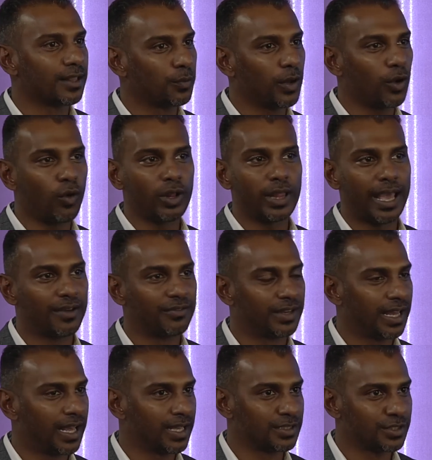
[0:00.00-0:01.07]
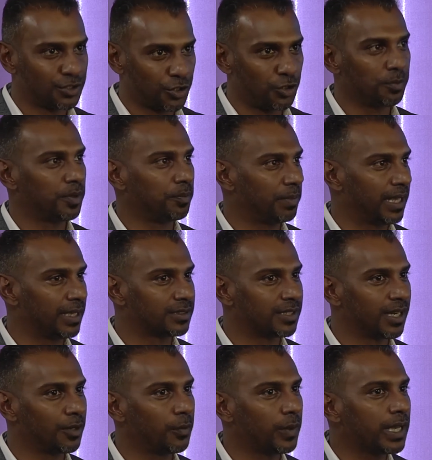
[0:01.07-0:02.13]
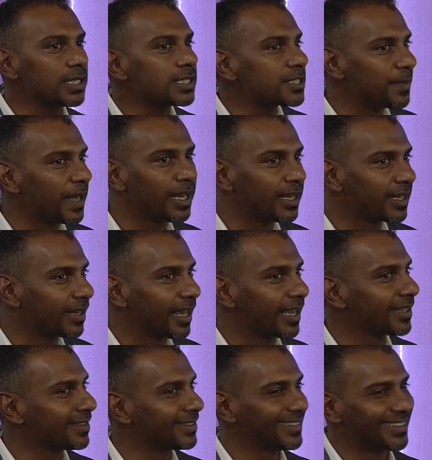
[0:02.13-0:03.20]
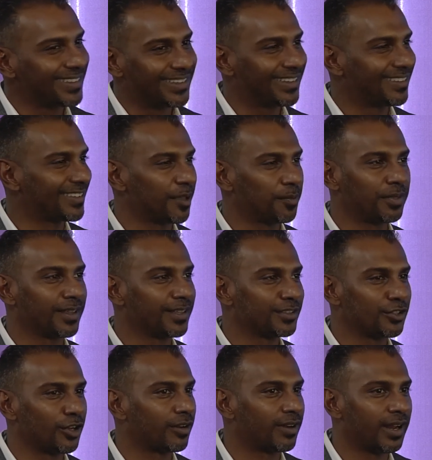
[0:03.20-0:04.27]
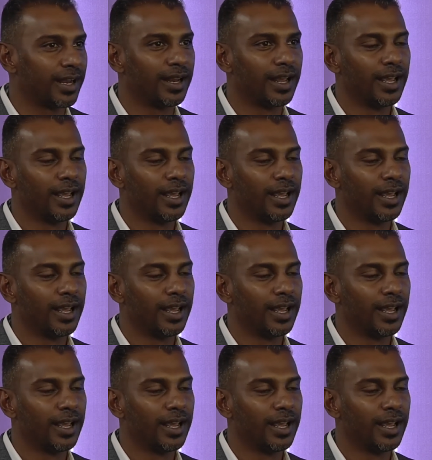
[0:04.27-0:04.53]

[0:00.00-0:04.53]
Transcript: We all have it as human beings, right? We can smell it, like something's not right.